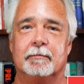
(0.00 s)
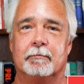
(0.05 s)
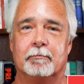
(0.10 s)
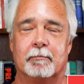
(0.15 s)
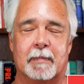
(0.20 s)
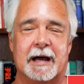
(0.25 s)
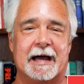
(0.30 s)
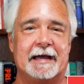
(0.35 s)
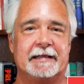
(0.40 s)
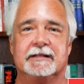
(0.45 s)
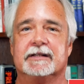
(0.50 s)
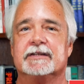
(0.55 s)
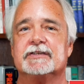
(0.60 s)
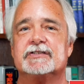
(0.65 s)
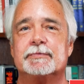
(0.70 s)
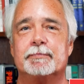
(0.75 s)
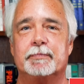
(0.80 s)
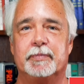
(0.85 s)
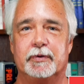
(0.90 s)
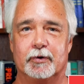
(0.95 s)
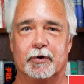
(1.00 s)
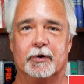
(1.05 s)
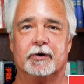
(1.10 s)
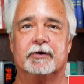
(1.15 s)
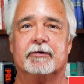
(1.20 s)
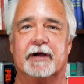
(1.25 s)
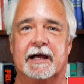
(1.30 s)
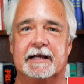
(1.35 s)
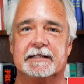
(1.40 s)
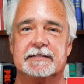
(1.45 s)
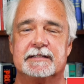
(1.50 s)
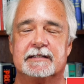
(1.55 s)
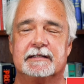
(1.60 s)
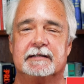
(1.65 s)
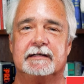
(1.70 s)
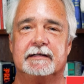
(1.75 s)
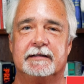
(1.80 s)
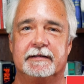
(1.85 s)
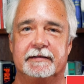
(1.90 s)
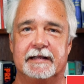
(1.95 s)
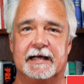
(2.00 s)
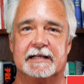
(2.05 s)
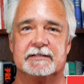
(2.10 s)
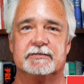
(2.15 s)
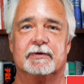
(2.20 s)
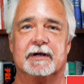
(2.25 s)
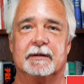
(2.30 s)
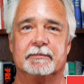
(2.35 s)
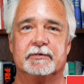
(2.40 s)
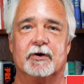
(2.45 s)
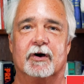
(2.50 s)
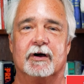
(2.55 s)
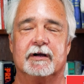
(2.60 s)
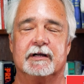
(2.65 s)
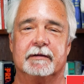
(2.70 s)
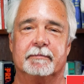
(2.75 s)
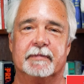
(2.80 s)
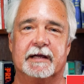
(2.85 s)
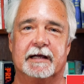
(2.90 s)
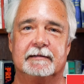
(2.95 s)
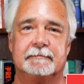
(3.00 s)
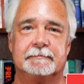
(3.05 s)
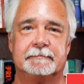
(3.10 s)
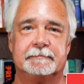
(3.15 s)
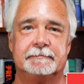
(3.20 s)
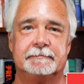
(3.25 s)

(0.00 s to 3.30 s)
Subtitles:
mindless bureaucrats. That's what I'm talking about.